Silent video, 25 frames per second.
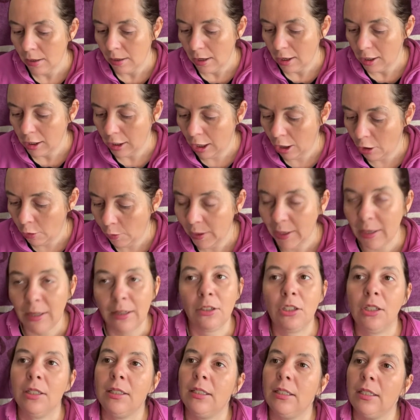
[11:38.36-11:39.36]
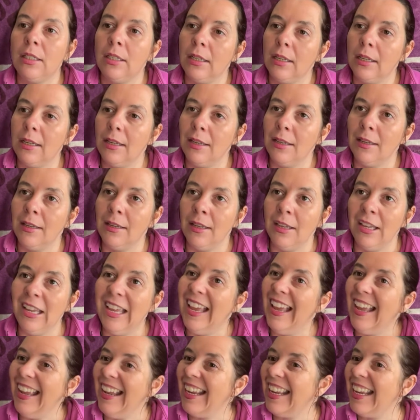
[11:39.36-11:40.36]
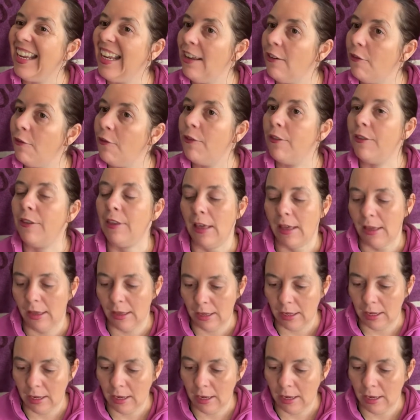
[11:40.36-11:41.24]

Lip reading: going just to give the